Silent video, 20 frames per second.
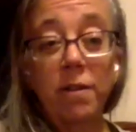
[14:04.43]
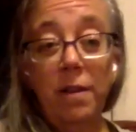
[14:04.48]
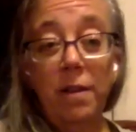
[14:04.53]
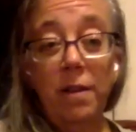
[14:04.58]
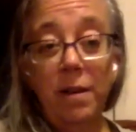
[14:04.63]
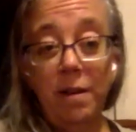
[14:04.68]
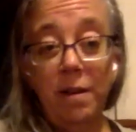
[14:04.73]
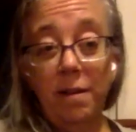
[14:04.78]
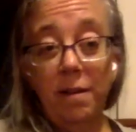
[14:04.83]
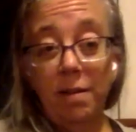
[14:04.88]

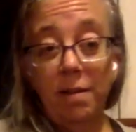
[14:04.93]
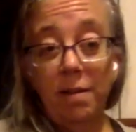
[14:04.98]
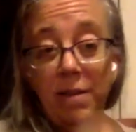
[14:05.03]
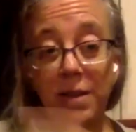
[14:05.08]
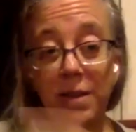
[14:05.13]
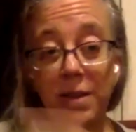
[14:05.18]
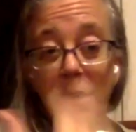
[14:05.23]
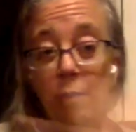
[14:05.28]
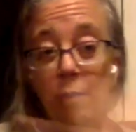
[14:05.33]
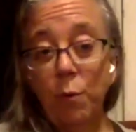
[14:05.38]
in
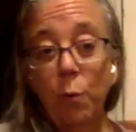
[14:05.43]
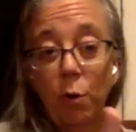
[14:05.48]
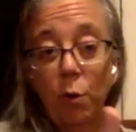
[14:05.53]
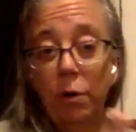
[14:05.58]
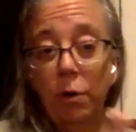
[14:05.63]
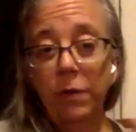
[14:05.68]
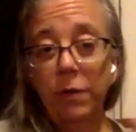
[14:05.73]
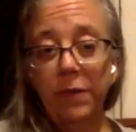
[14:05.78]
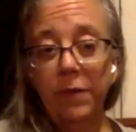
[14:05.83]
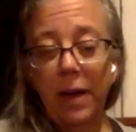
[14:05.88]
theater
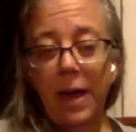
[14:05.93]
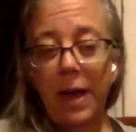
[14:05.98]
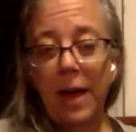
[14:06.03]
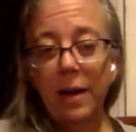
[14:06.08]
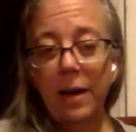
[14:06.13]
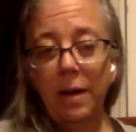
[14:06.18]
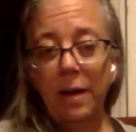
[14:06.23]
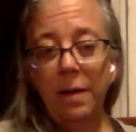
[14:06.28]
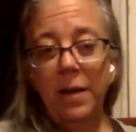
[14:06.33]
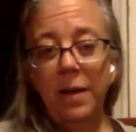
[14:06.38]
world, I
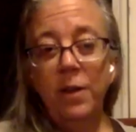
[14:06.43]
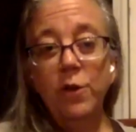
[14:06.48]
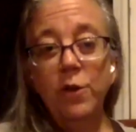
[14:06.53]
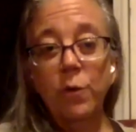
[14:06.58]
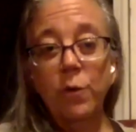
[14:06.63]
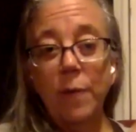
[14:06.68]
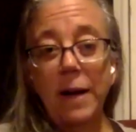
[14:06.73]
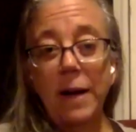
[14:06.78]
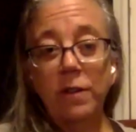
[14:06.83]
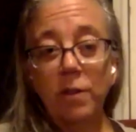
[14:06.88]
had a
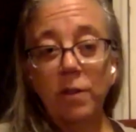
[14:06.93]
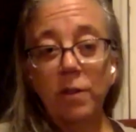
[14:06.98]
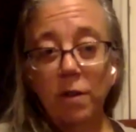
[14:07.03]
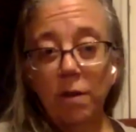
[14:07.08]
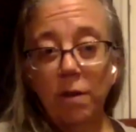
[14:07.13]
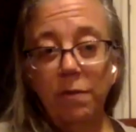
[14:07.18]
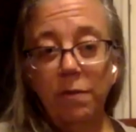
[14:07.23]
director,